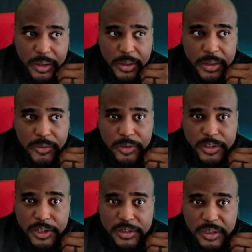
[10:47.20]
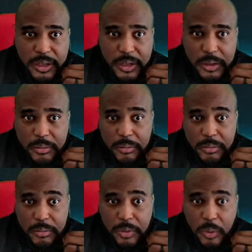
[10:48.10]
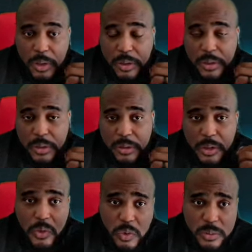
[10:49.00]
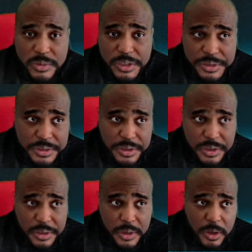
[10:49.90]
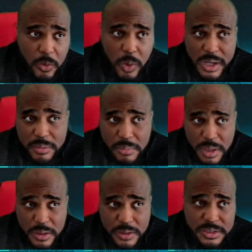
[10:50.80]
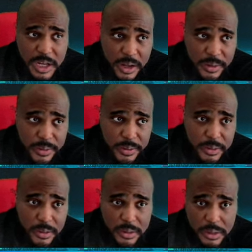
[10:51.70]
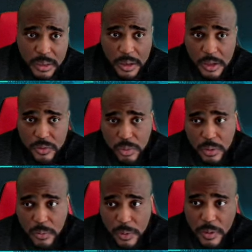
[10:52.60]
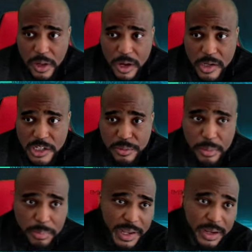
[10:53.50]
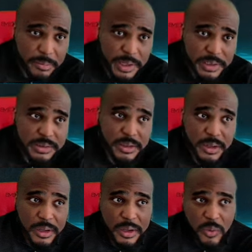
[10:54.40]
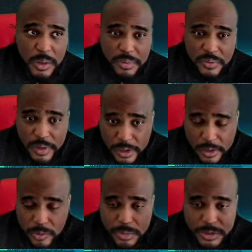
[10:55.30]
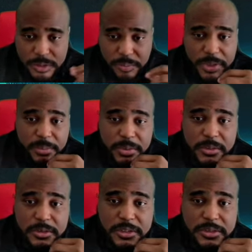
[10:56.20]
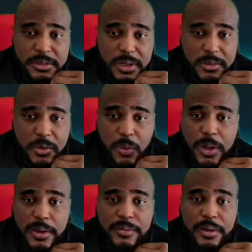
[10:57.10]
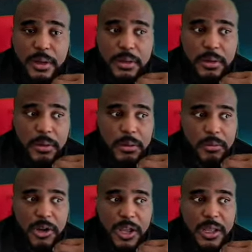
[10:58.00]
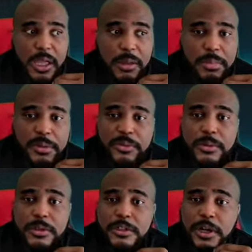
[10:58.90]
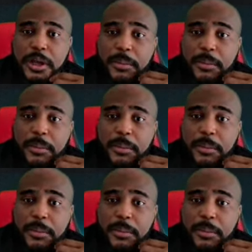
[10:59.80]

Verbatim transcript: If you're trying to say, well, the norms is a white male is hired, guess what? We're gonna hire nothing but black males. Well, I mean, if you hire a whole bunch of people who just not qualified or not capable of doing a job,